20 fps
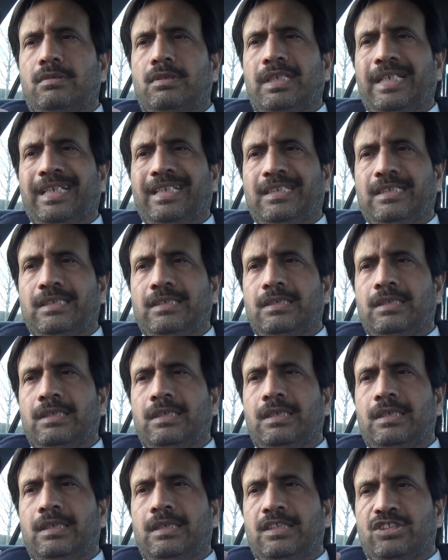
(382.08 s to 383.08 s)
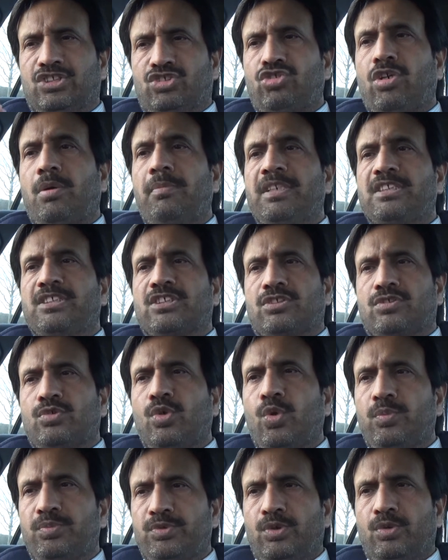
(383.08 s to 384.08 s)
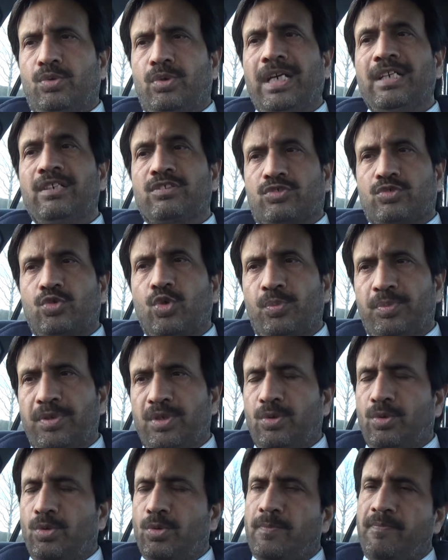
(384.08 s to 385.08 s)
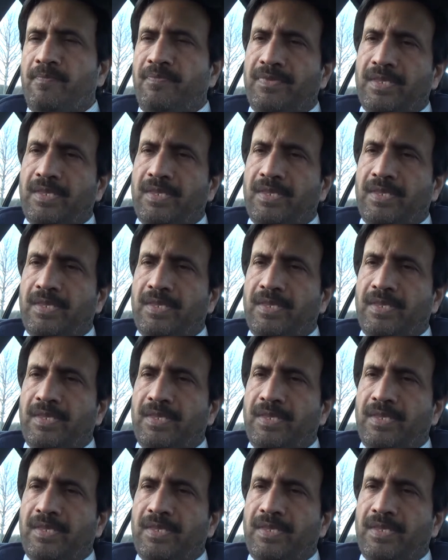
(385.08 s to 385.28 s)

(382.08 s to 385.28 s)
like stomach scope, you know, endoscopy, you know,